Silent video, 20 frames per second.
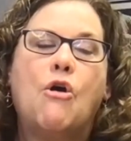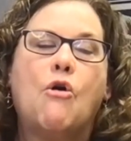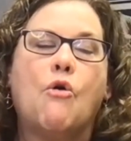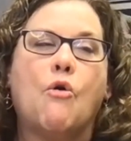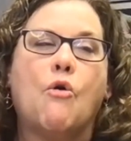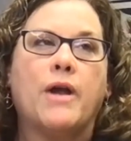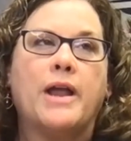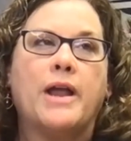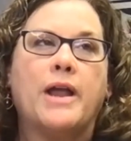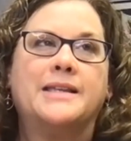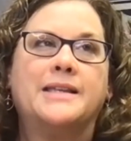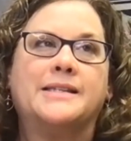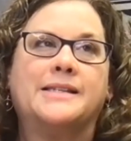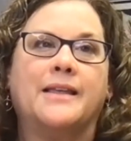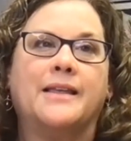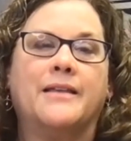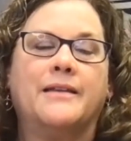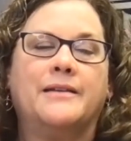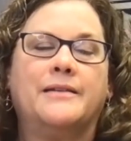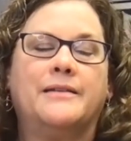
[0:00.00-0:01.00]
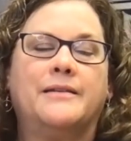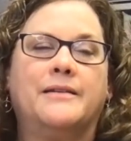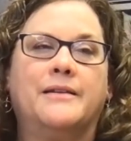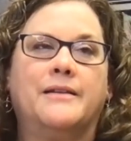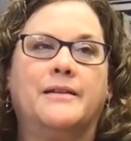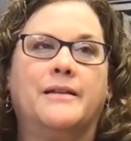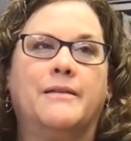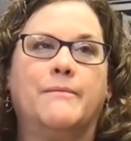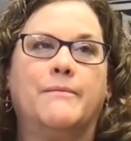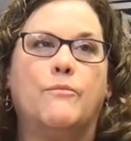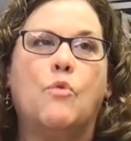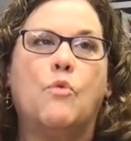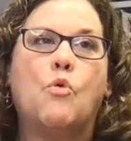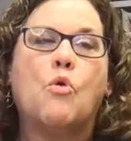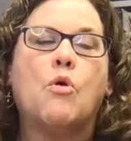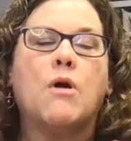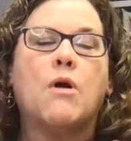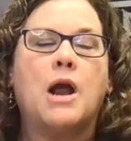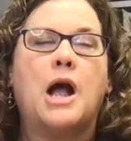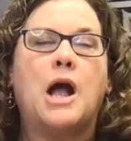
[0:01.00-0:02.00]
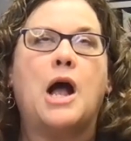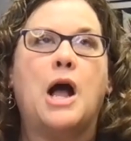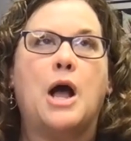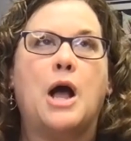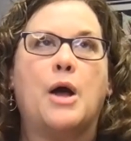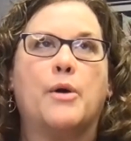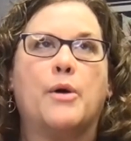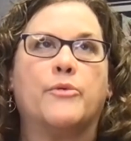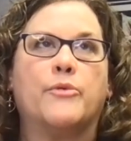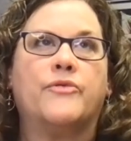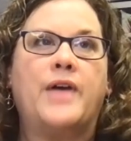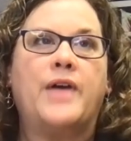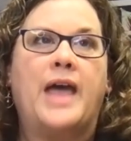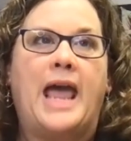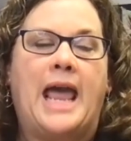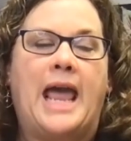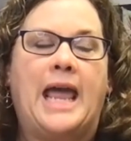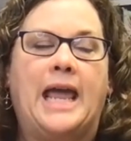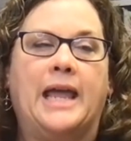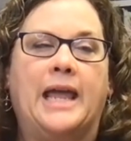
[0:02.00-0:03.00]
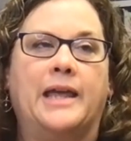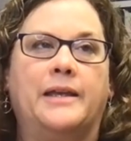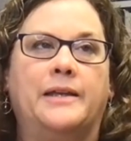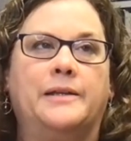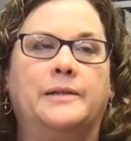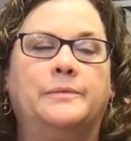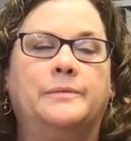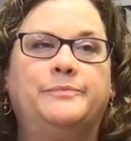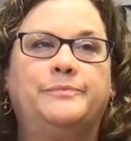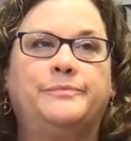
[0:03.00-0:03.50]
Or is it more of a